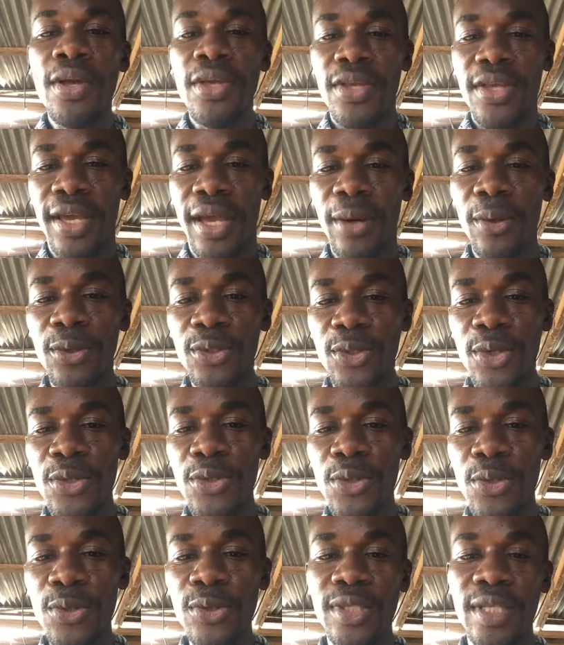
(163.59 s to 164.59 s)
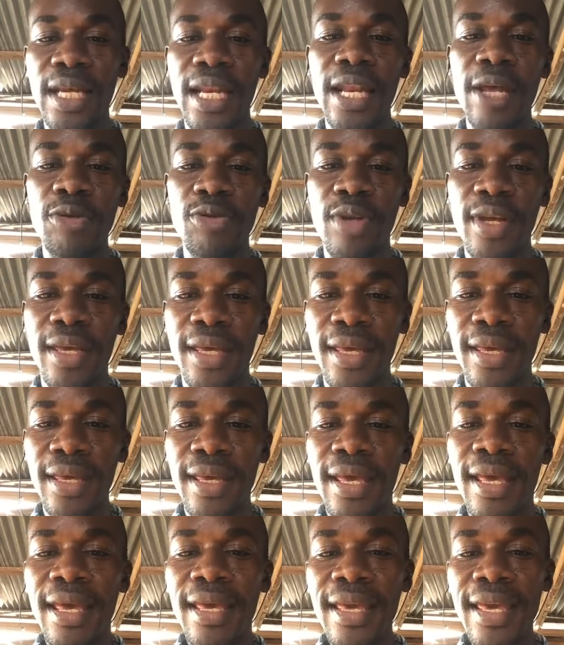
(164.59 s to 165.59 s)
You can also use electric
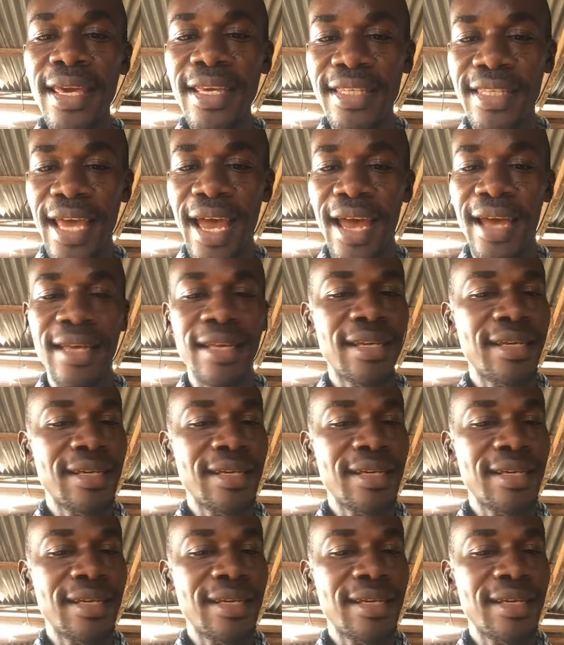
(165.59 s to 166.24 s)
heater.